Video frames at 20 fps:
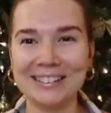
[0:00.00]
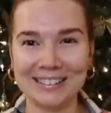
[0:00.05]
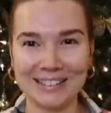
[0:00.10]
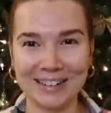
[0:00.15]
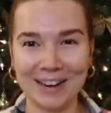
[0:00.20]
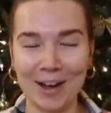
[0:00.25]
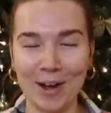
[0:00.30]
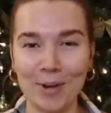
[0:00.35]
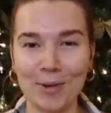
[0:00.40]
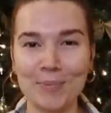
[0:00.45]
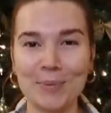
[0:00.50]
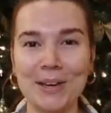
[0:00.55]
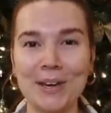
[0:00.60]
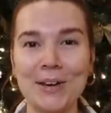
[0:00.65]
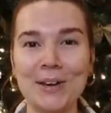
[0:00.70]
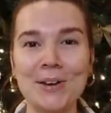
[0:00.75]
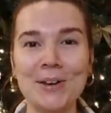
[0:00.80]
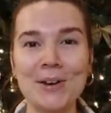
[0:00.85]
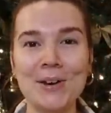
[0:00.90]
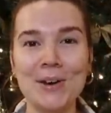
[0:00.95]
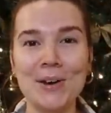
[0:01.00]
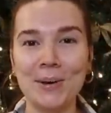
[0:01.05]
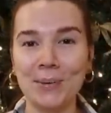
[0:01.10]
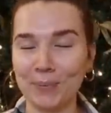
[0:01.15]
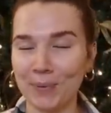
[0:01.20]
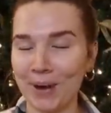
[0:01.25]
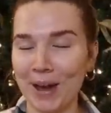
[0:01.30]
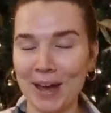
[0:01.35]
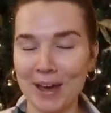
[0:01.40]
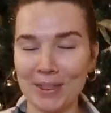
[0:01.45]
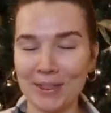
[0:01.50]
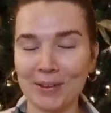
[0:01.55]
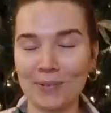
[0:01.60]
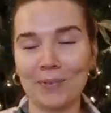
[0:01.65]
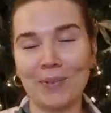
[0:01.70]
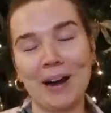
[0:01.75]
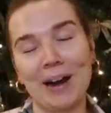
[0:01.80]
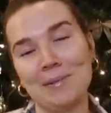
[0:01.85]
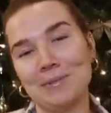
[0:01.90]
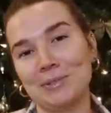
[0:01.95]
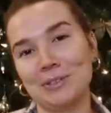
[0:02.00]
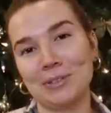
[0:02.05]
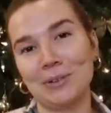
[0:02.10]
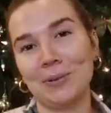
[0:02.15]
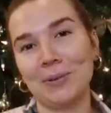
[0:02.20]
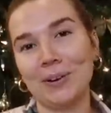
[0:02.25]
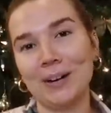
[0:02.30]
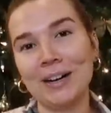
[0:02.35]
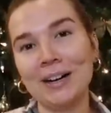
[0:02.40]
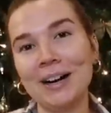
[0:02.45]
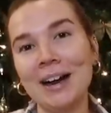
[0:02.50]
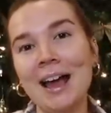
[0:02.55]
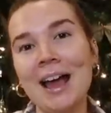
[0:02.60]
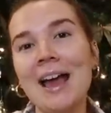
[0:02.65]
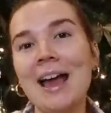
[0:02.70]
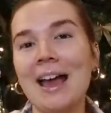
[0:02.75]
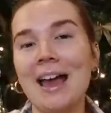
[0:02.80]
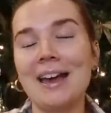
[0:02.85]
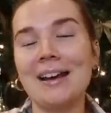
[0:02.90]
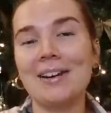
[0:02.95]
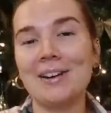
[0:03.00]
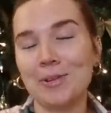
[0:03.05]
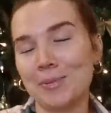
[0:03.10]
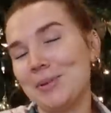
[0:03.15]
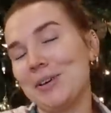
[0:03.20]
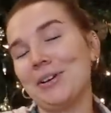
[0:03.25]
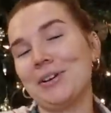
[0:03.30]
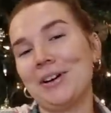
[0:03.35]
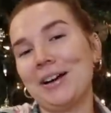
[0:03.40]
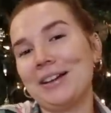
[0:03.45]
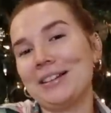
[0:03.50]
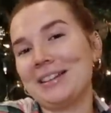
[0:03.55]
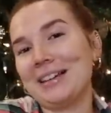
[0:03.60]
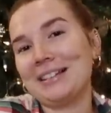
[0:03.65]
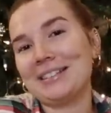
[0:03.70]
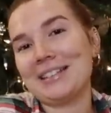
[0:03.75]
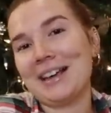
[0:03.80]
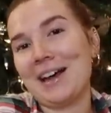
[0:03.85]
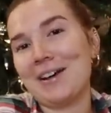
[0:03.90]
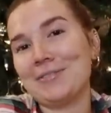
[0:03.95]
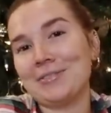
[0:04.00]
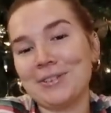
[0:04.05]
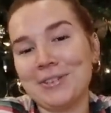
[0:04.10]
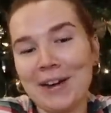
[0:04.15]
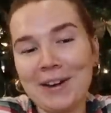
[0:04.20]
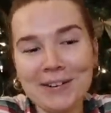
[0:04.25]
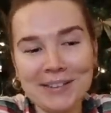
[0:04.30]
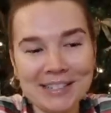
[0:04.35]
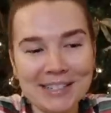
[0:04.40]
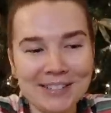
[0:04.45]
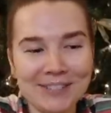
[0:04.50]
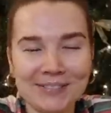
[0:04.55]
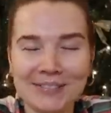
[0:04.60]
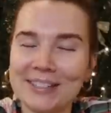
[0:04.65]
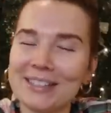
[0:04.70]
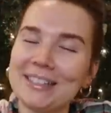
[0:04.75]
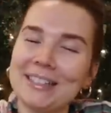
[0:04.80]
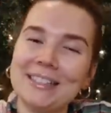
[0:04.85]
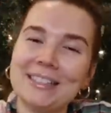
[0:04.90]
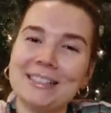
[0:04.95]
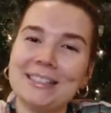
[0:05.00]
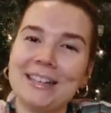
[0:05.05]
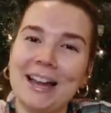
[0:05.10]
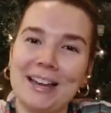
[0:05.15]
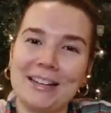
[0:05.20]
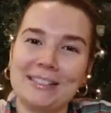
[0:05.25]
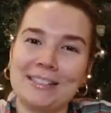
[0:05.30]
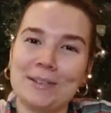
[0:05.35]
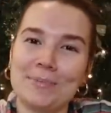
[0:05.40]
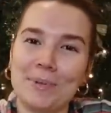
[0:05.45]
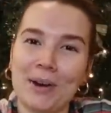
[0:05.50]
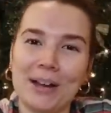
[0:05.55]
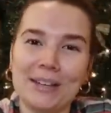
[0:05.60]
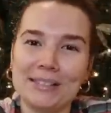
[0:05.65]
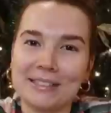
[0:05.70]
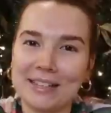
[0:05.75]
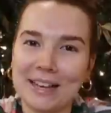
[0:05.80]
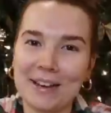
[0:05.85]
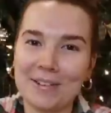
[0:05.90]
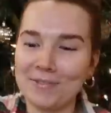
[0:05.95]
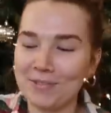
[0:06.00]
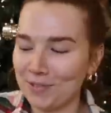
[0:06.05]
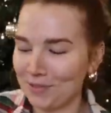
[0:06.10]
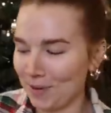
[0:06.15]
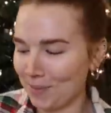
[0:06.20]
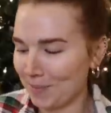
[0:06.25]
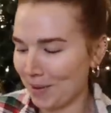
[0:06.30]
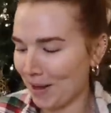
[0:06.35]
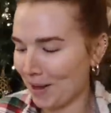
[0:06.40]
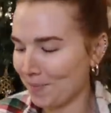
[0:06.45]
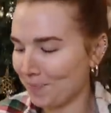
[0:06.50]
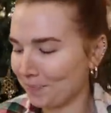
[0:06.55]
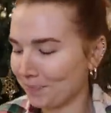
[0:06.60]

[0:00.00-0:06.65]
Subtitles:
it's gonna help me with when I'm sore, and it'll be a great thing to have. So that was a really nice surprise gift from him.